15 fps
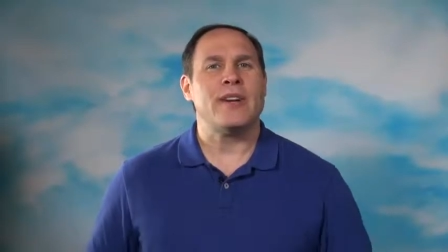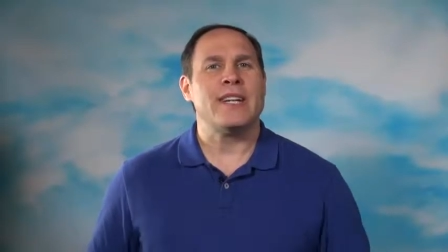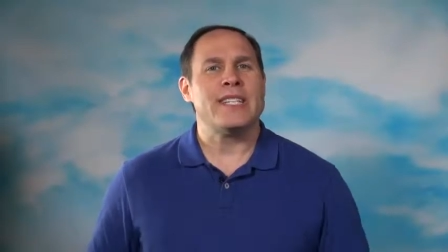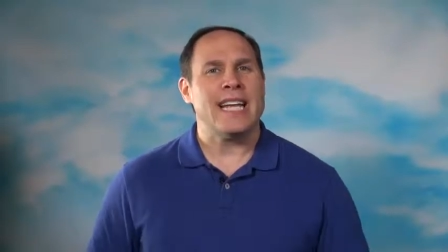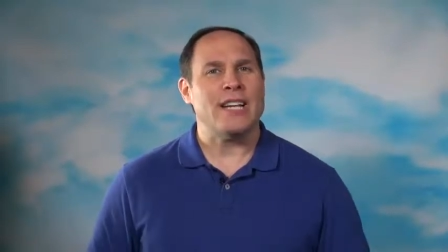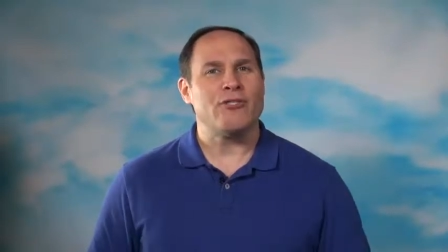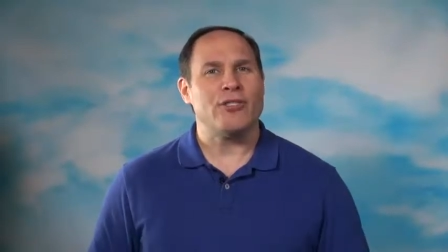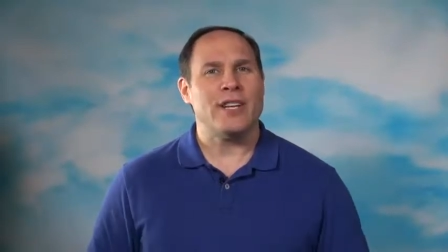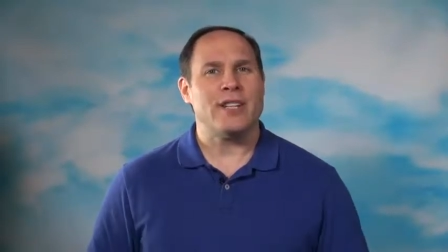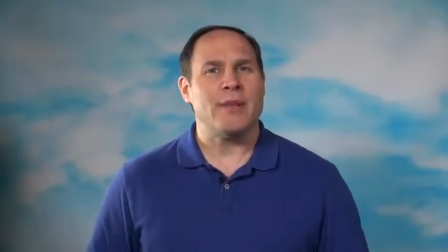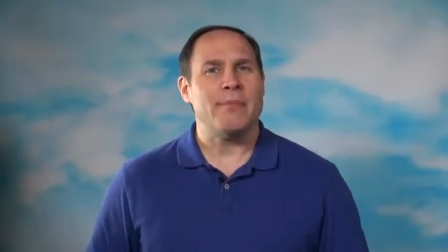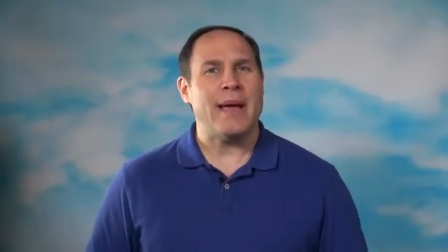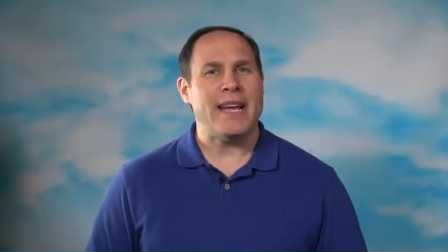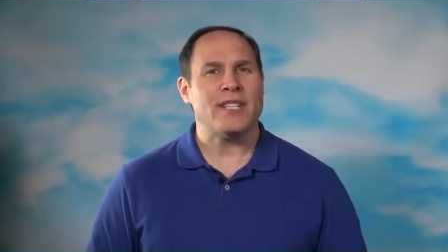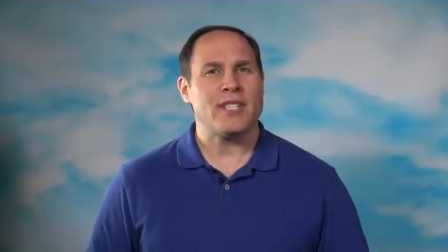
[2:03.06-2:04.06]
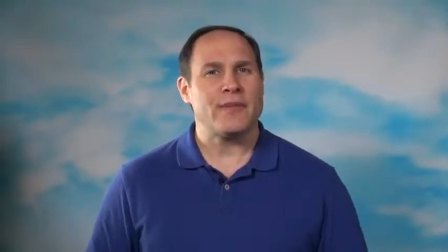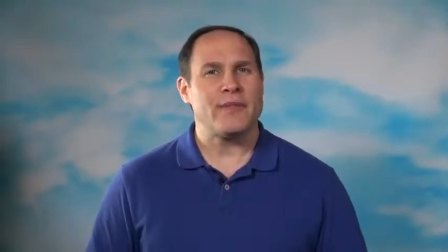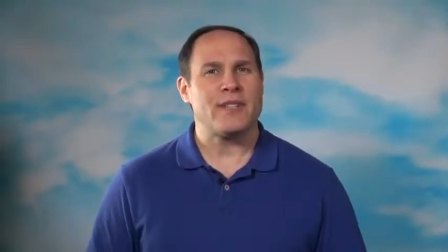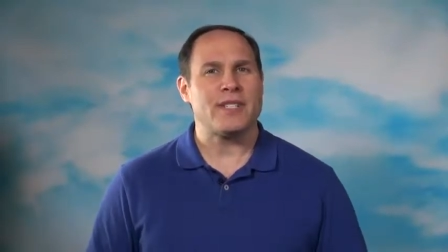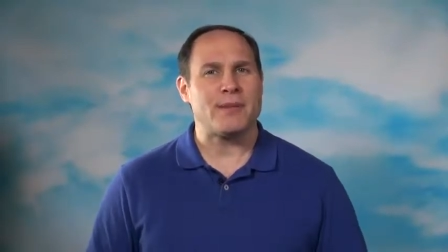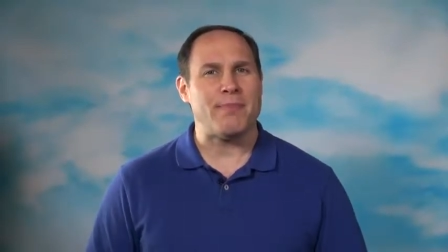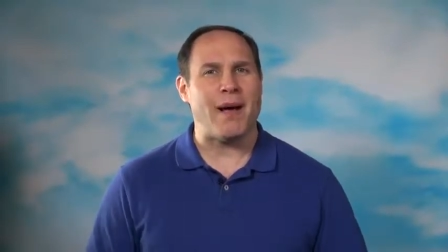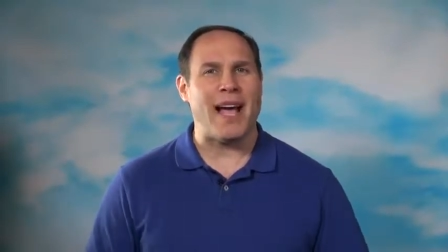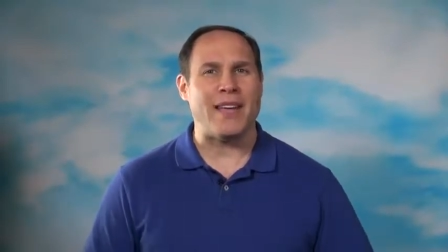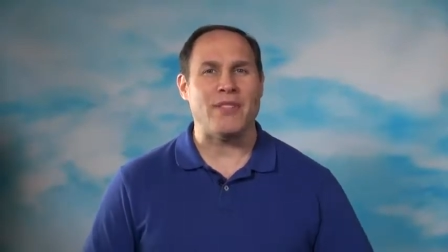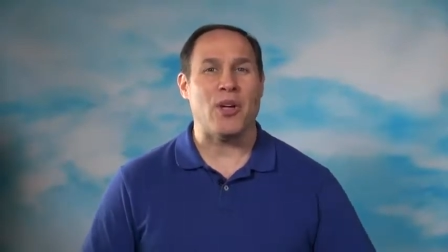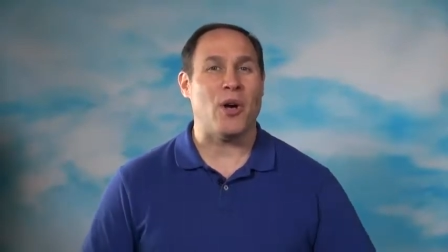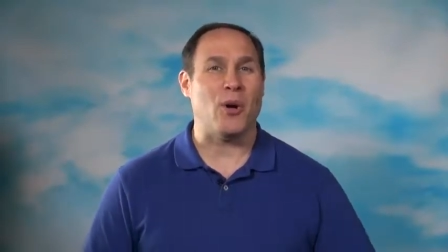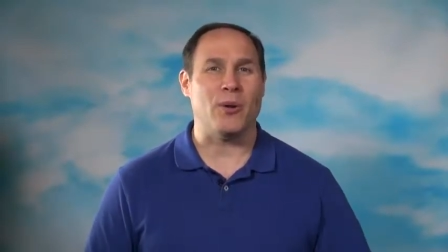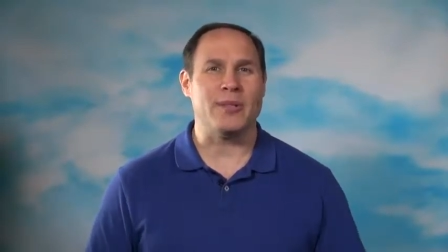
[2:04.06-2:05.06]
her attention at the base of her spine
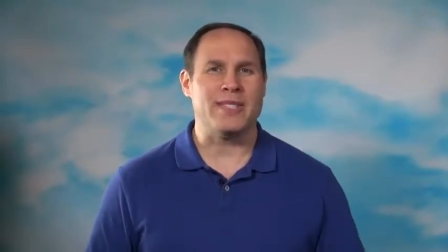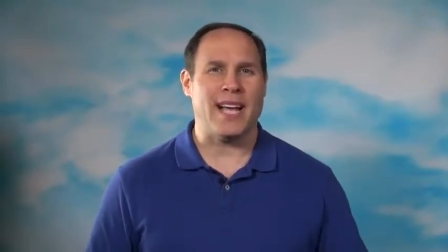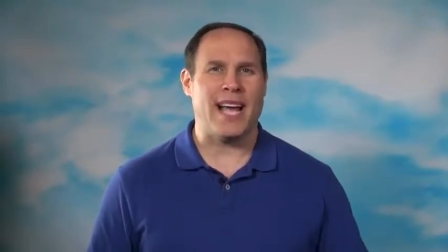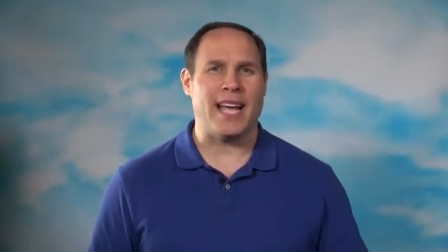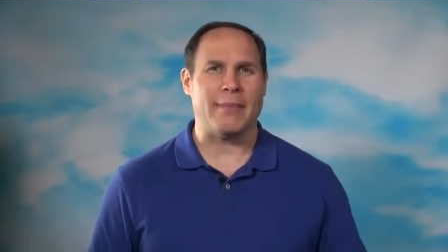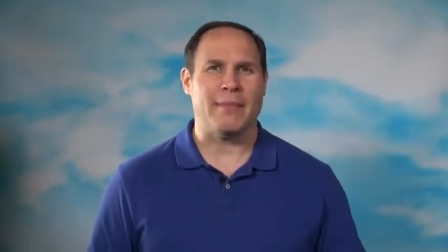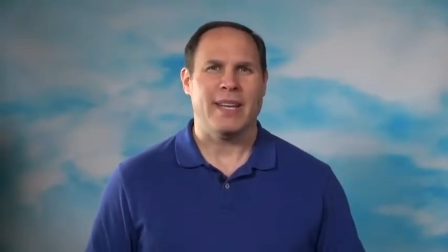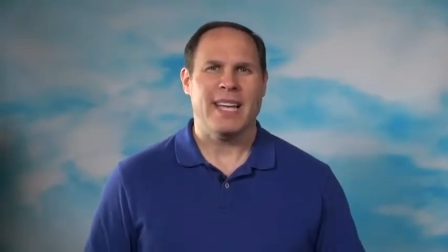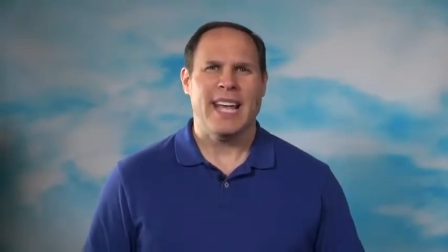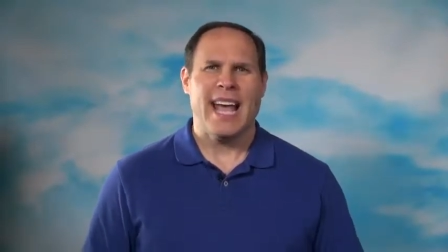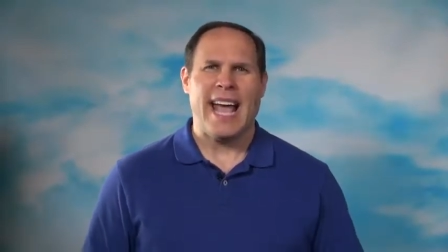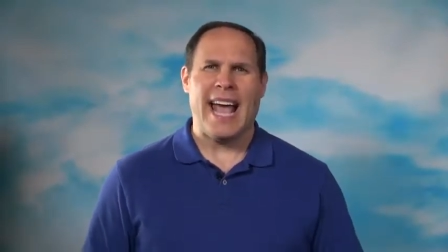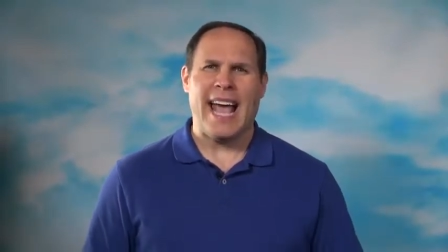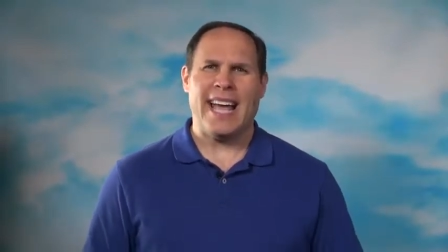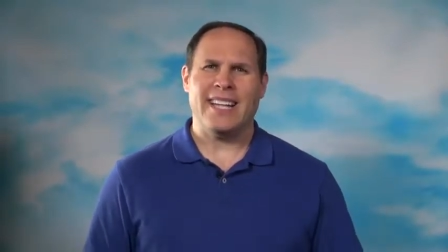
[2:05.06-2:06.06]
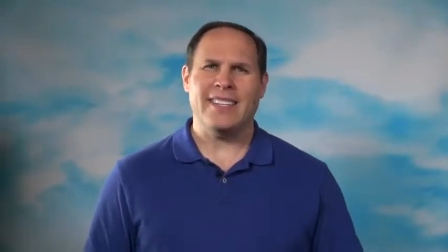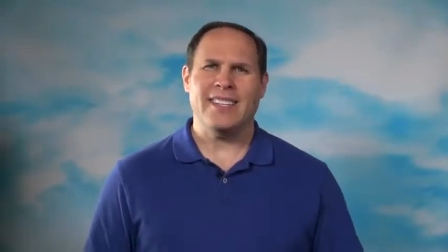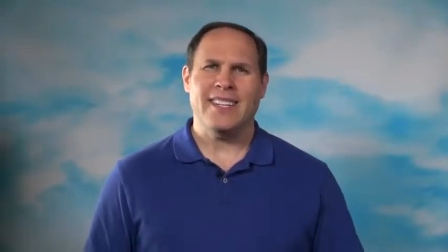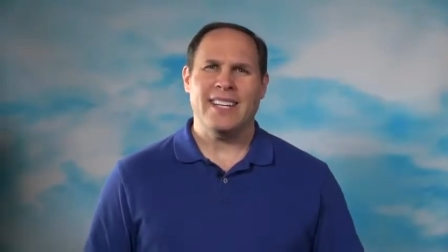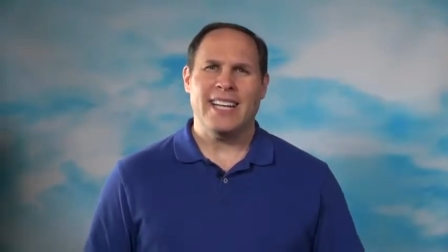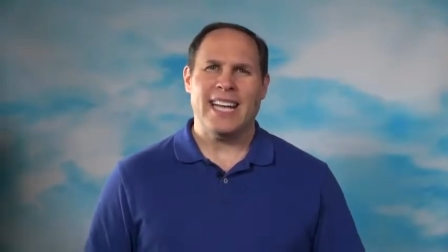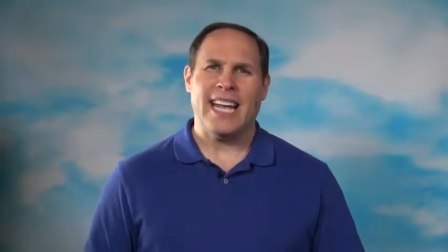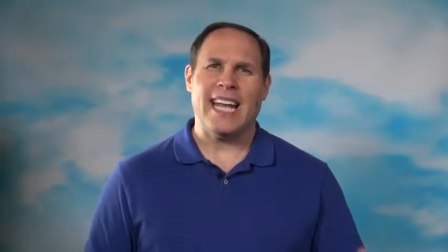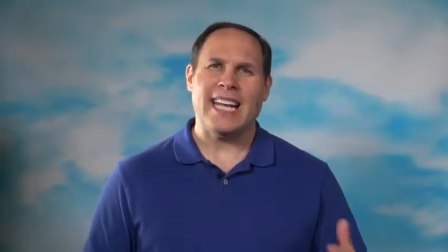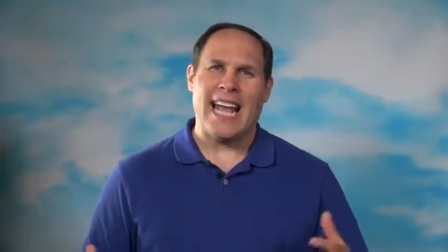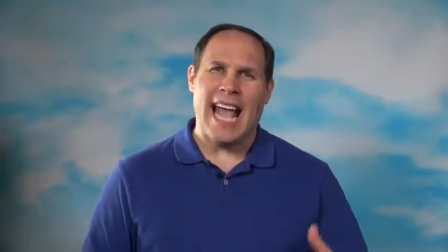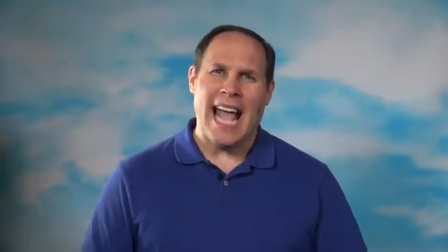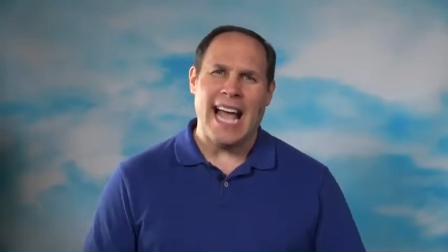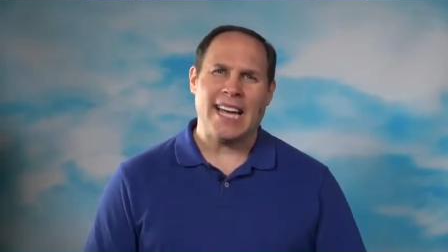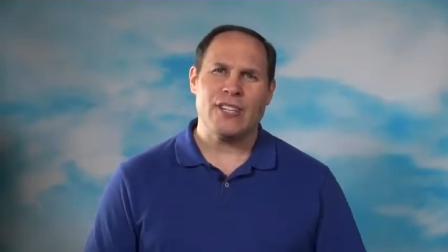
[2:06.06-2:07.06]
the whole time, and it
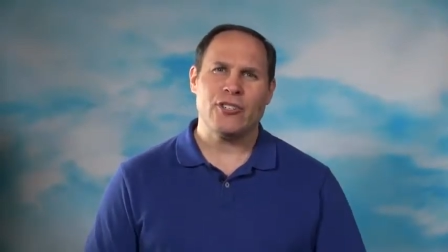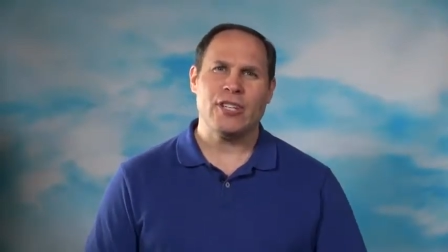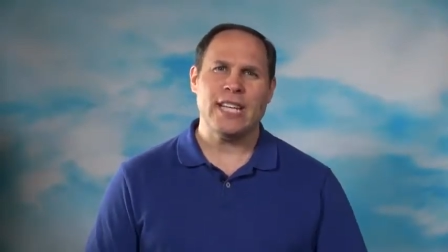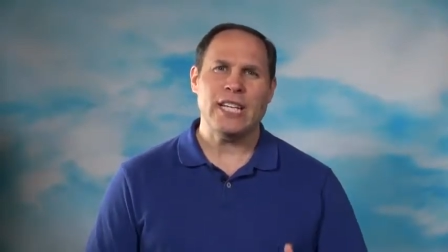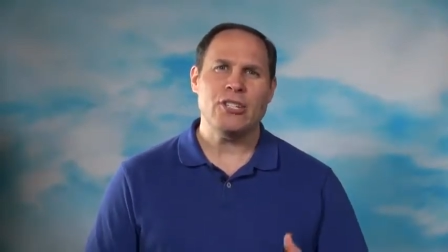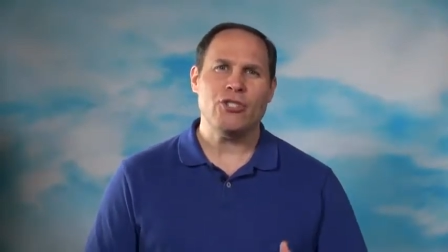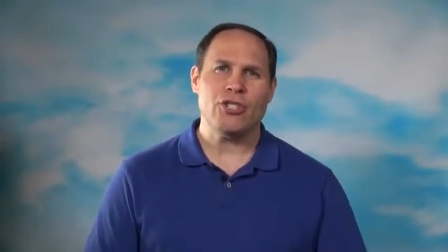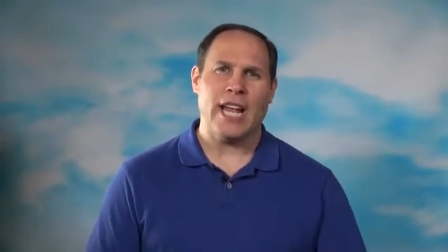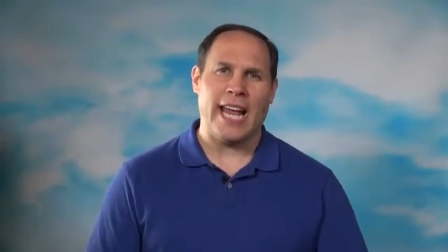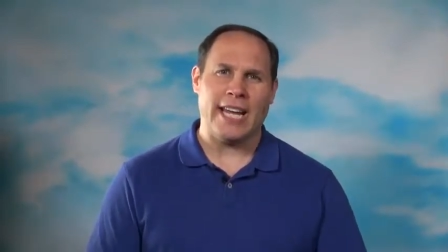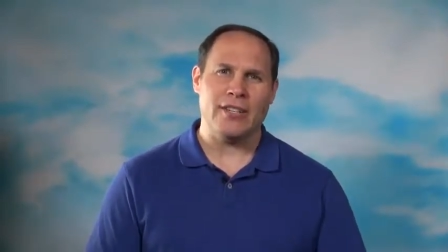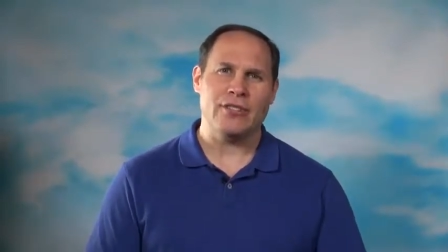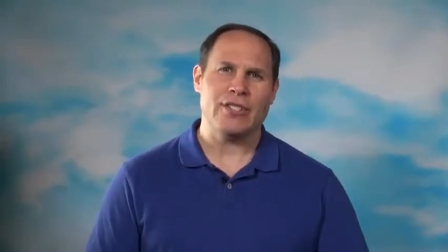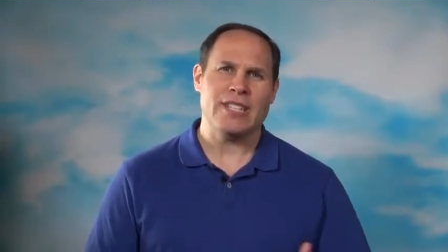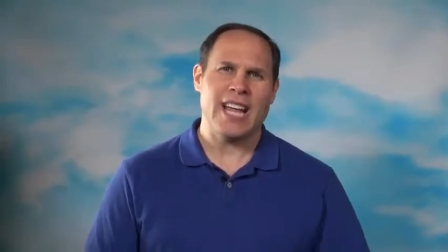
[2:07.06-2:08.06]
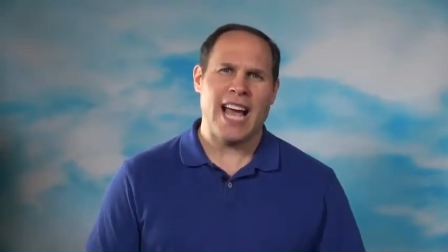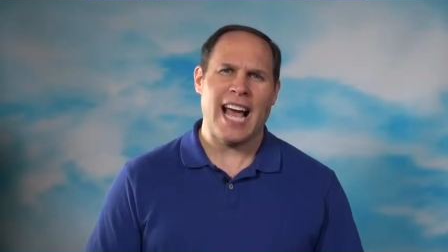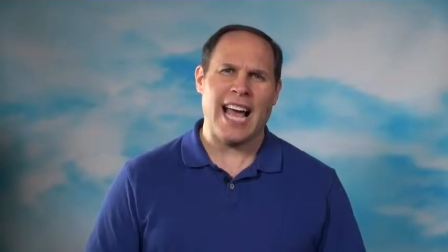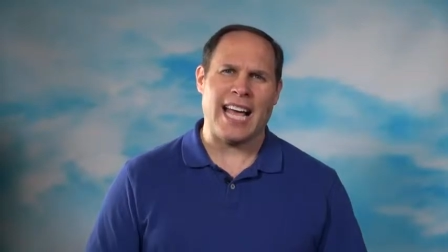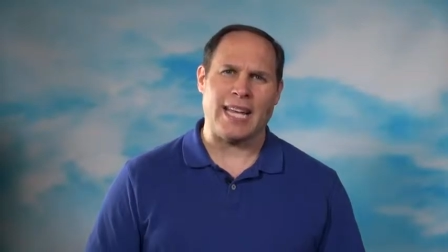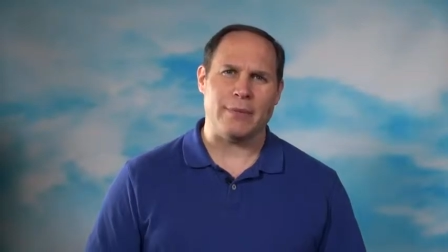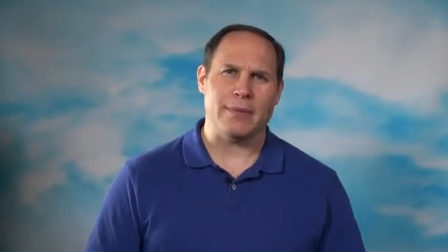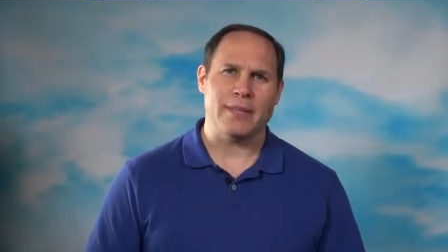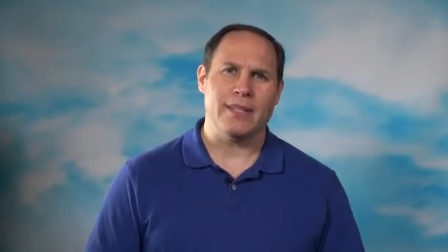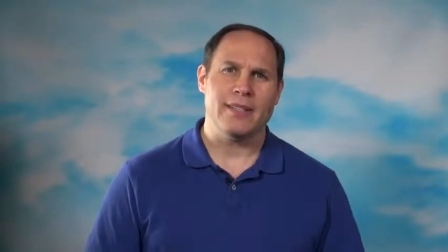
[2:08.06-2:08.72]
actually changed time.